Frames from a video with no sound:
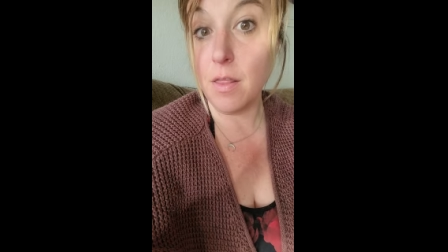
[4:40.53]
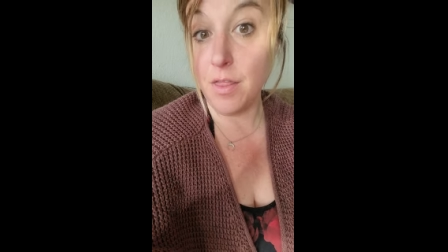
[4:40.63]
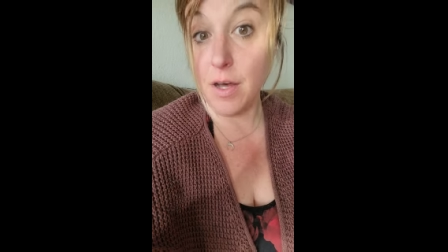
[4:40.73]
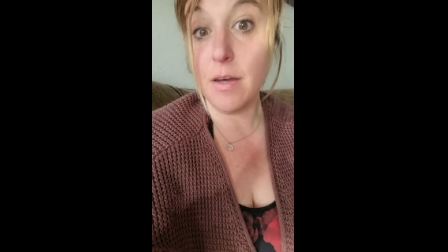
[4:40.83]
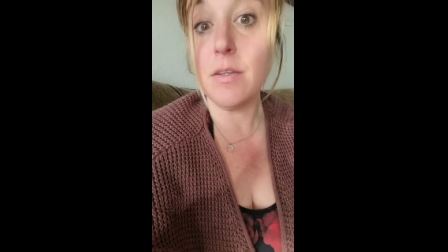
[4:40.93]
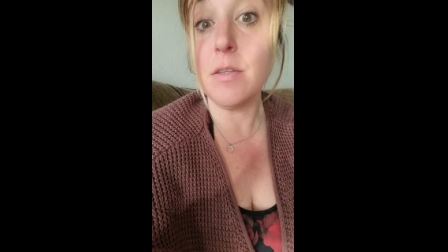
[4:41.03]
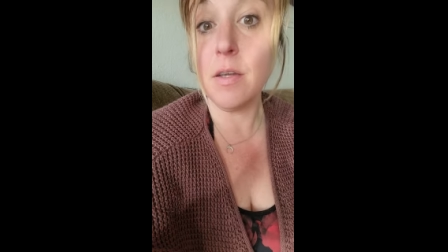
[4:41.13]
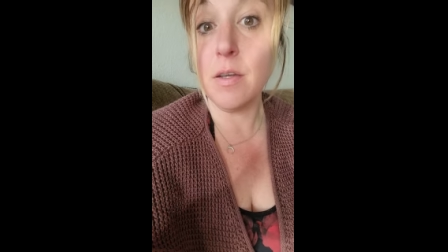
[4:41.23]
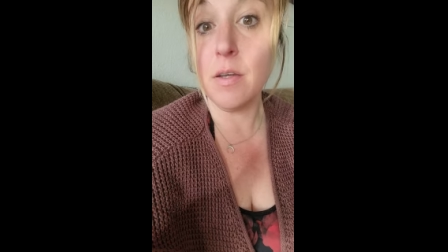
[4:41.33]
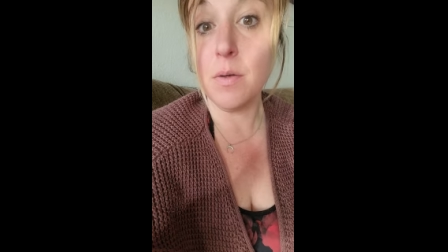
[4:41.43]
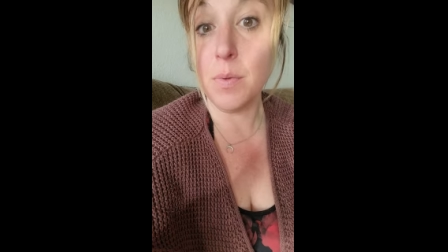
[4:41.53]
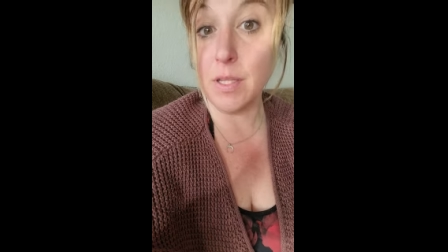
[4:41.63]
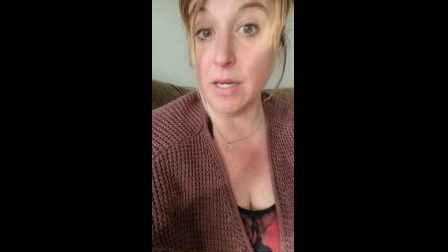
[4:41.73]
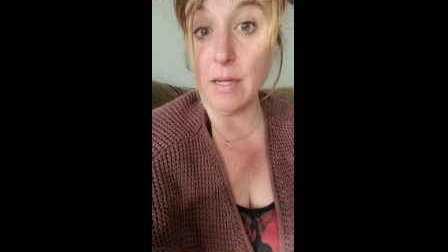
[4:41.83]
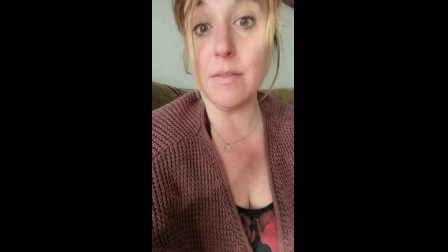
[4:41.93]
thugs with
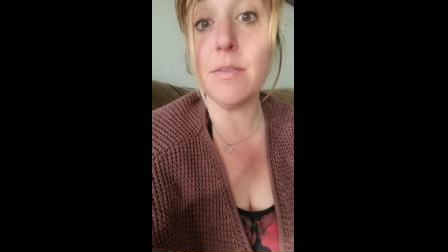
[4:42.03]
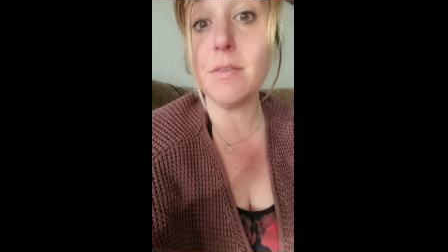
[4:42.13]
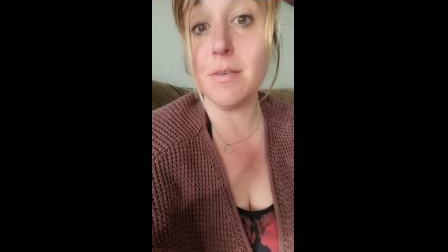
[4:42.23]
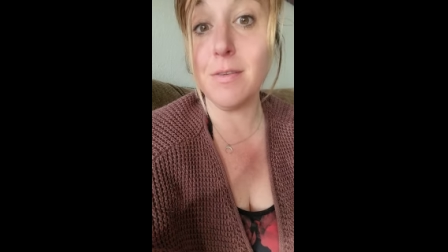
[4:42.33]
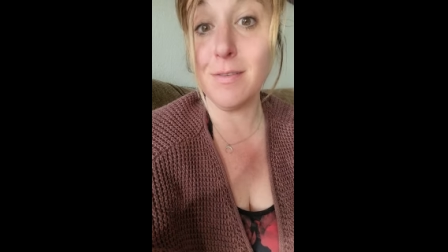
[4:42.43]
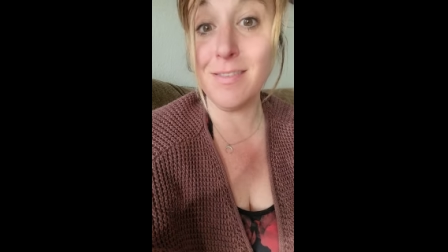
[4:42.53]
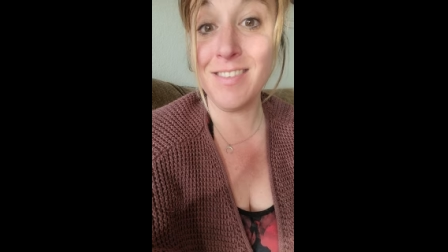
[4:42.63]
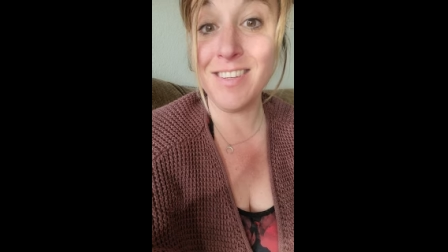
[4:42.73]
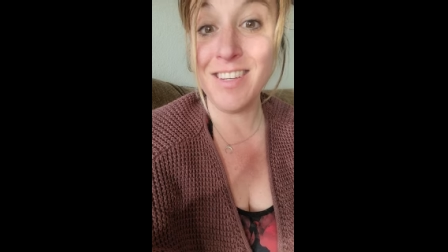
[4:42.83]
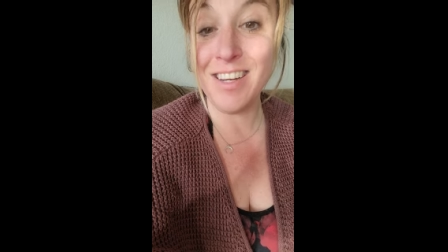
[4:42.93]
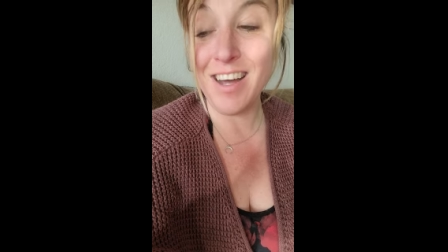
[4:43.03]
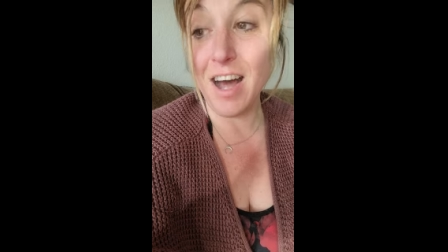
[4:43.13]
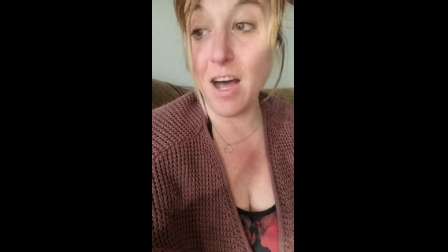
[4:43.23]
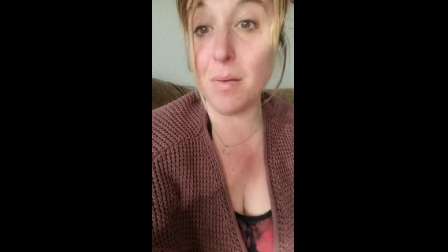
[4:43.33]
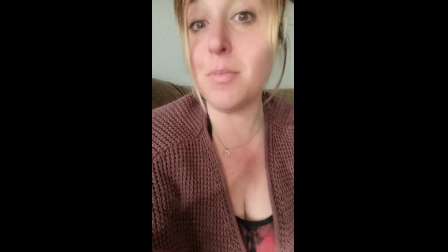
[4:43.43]
guns
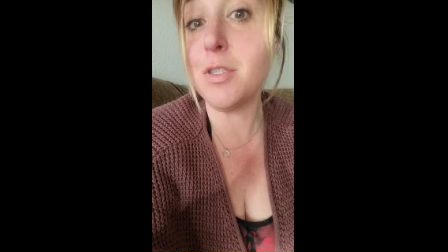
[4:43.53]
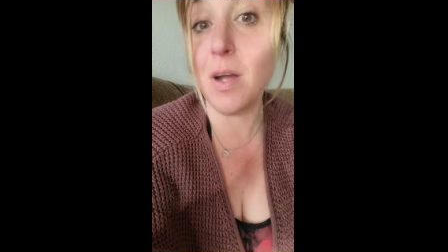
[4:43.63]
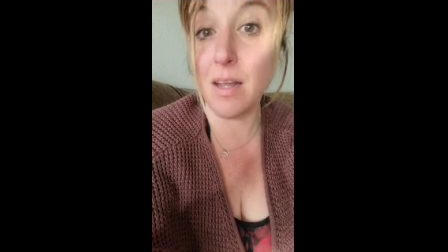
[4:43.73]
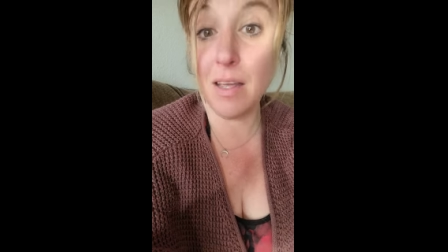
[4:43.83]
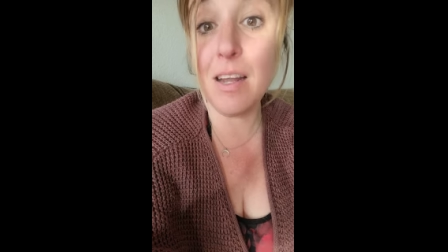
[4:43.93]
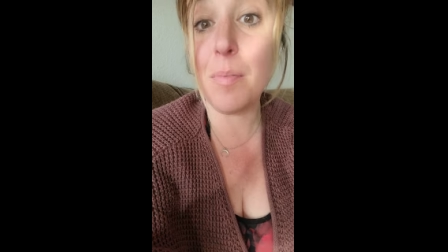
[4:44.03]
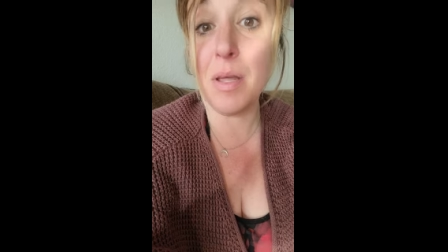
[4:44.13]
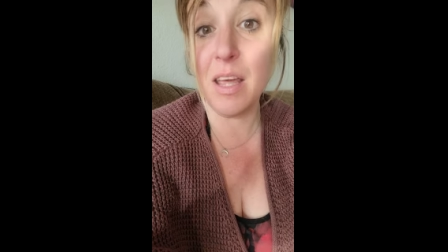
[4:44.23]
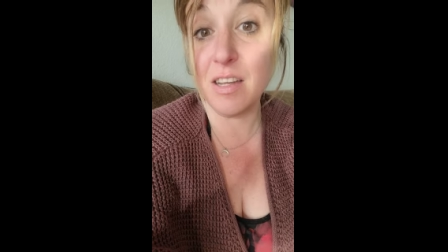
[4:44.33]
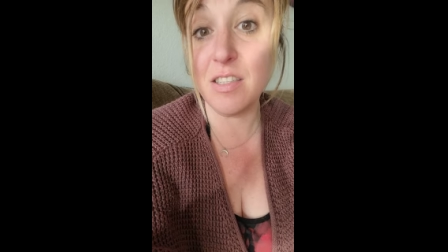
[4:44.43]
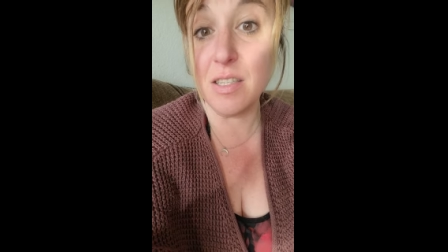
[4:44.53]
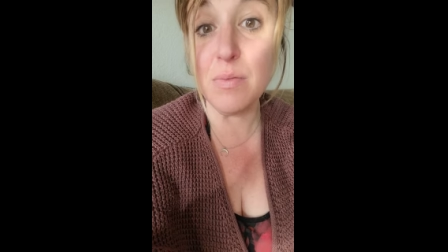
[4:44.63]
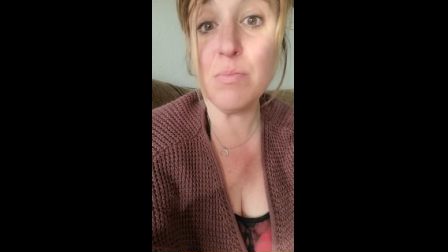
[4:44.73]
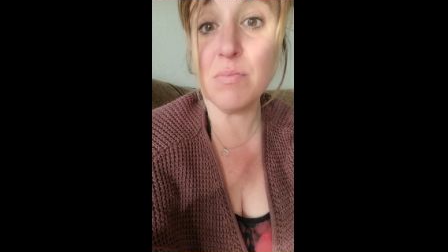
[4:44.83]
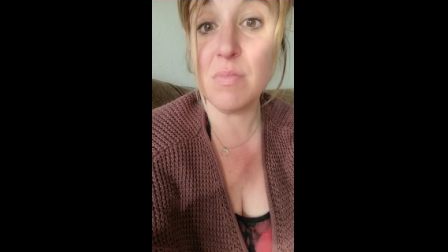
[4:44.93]
trying to kidnap and cage
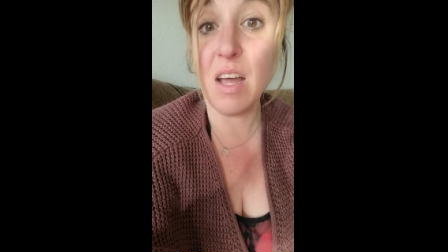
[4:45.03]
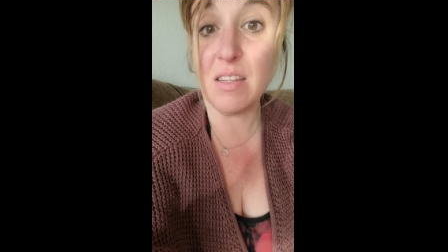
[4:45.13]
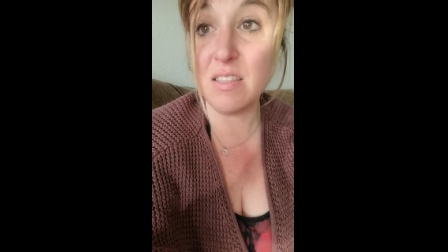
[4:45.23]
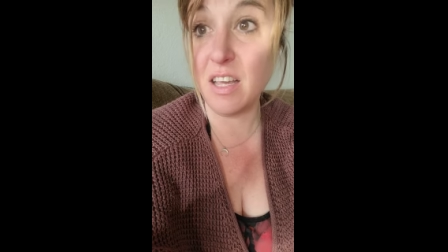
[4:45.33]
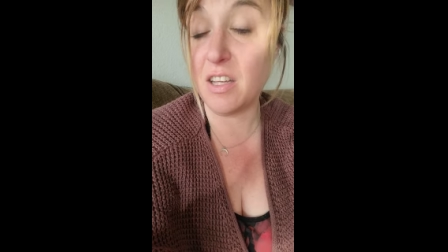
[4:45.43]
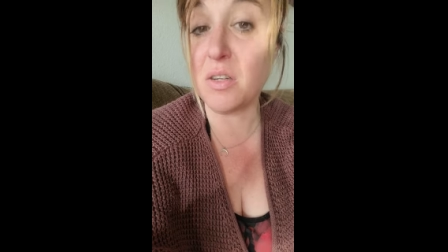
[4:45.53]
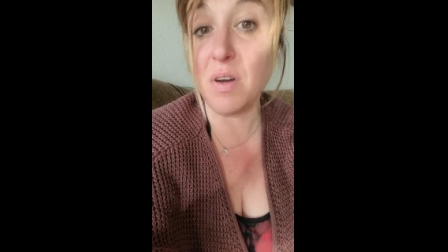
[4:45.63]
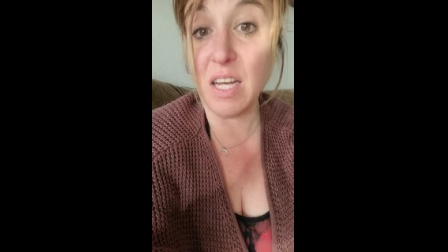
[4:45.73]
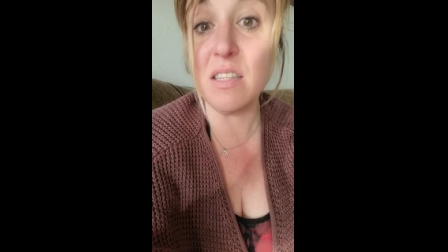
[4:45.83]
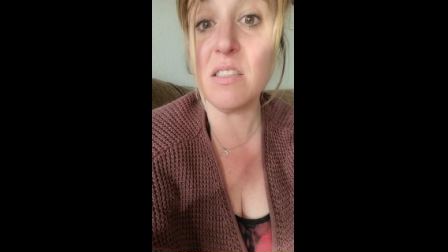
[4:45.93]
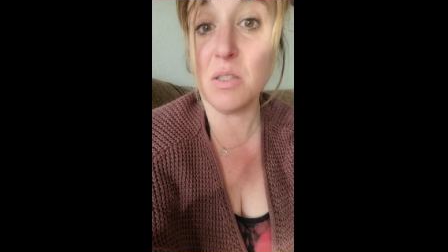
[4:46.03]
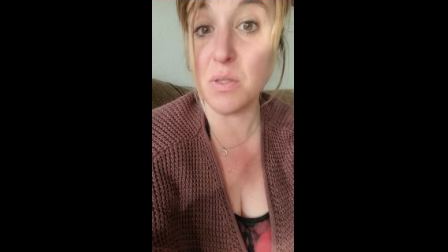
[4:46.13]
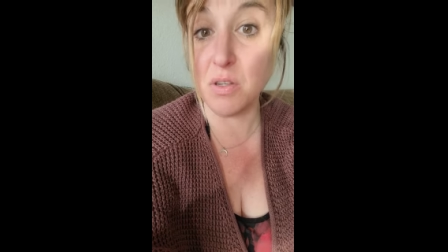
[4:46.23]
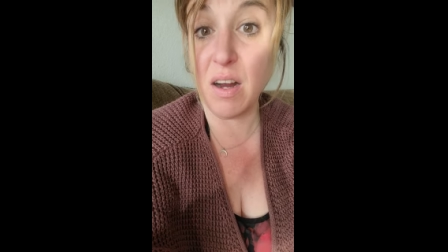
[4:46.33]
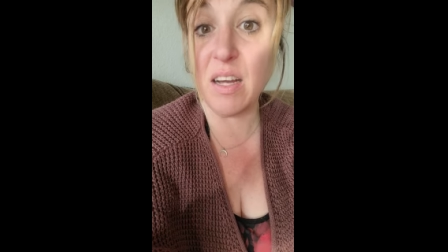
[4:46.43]
you and take your right to a
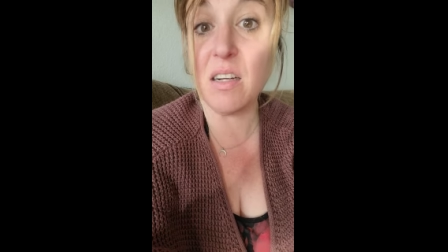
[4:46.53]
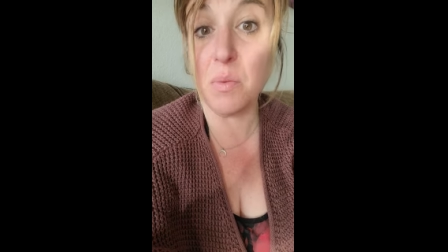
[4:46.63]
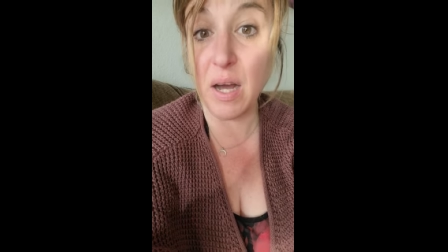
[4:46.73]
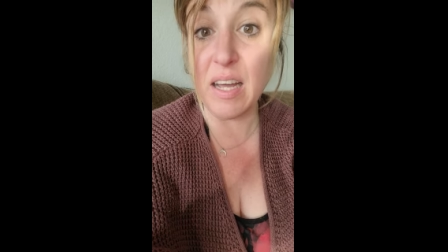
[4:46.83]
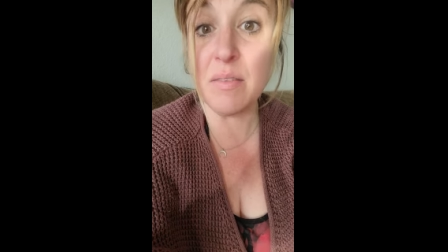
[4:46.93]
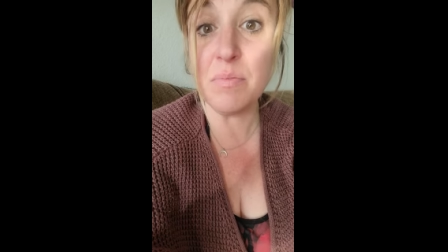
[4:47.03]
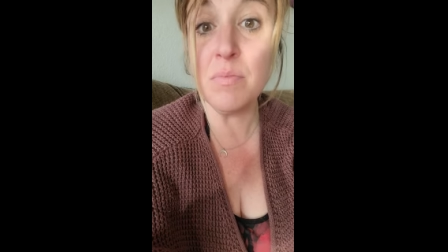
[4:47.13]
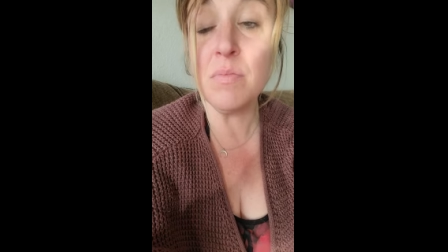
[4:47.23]
trial away,